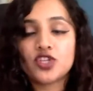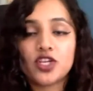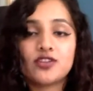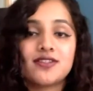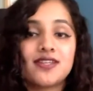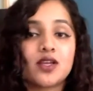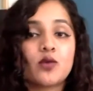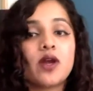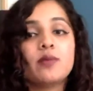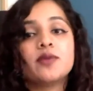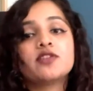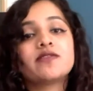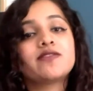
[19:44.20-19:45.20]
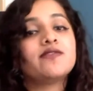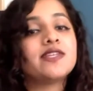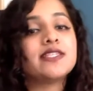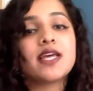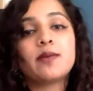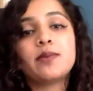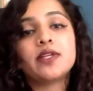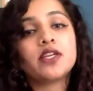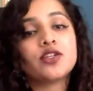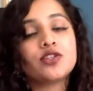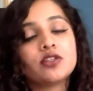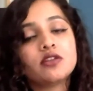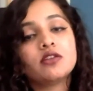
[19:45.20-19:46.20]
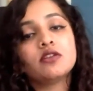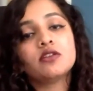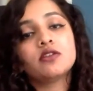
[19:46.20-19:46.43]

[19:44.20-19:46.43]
change the requirements of visa application?